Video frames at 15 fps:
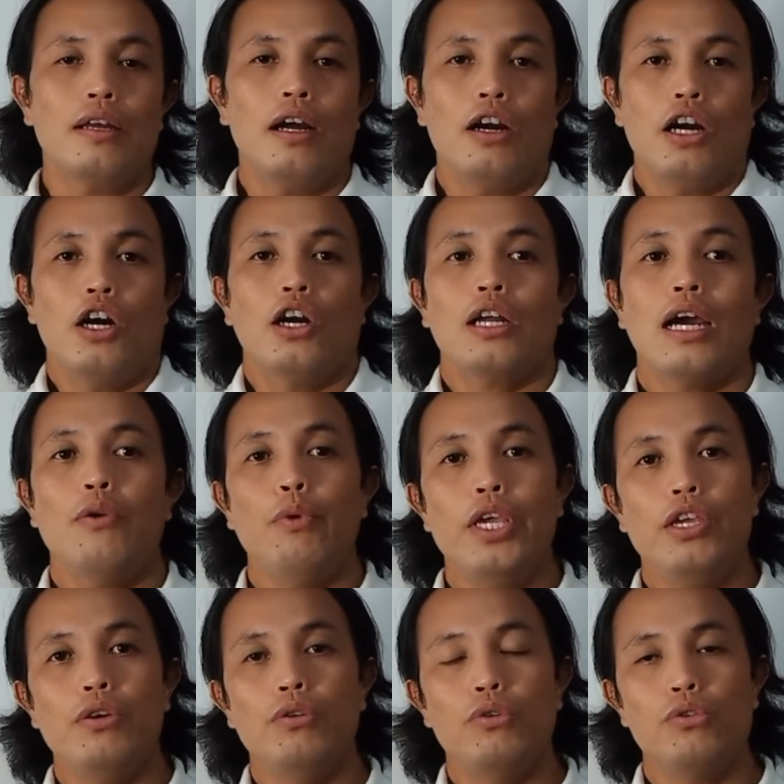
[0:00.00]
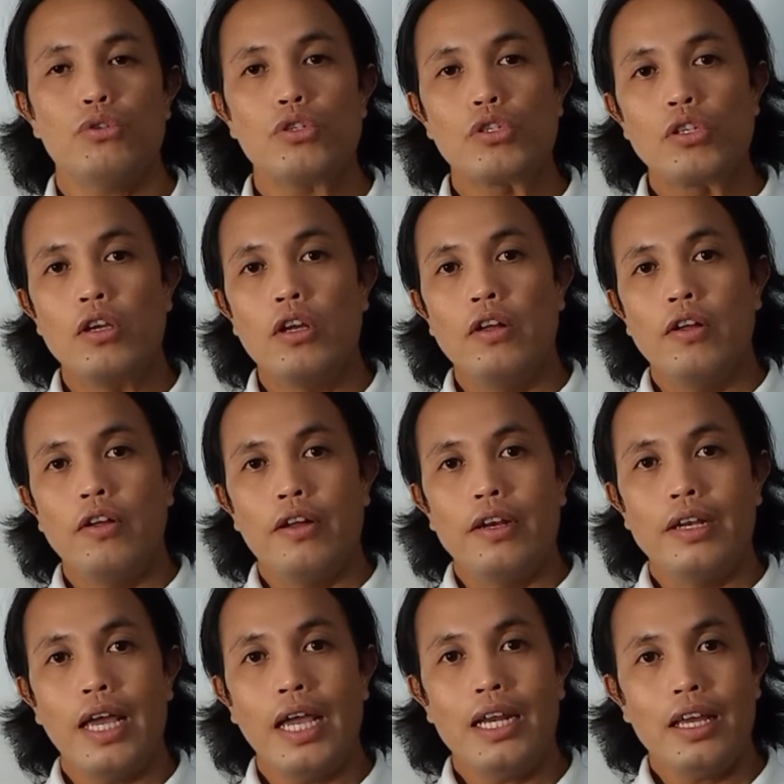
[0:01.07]
or can we use
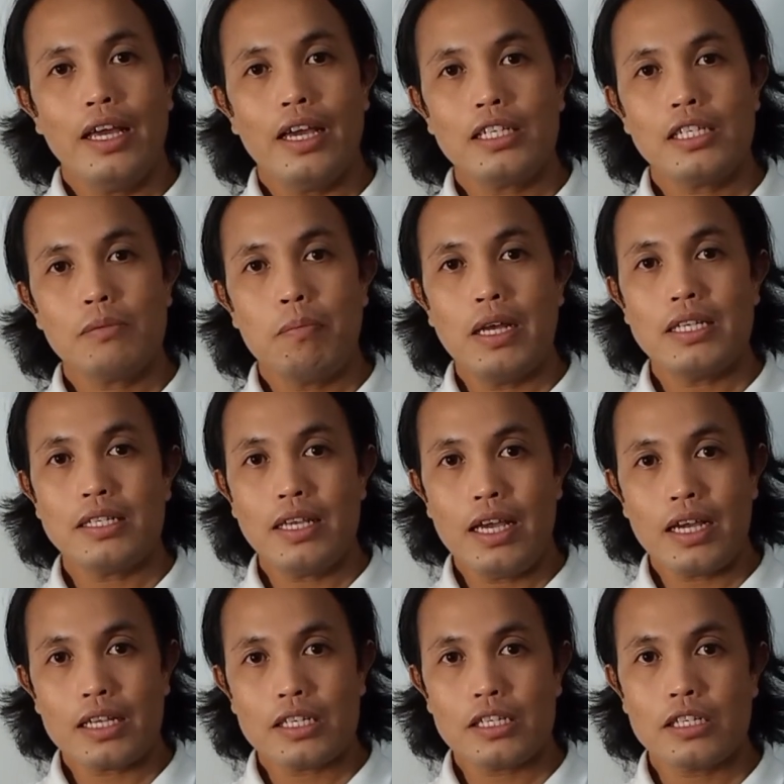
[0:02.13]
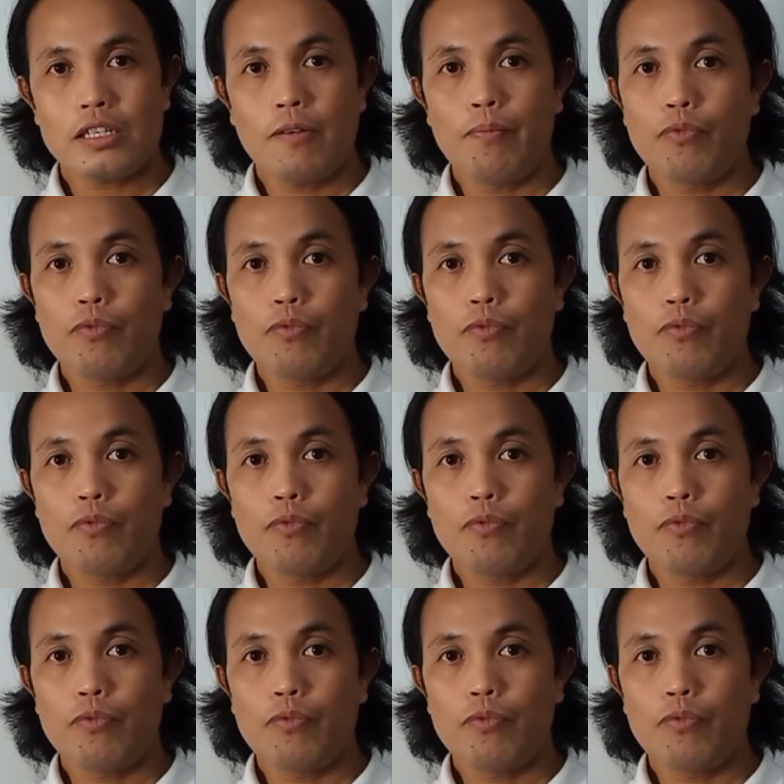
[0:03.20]
9x plus x?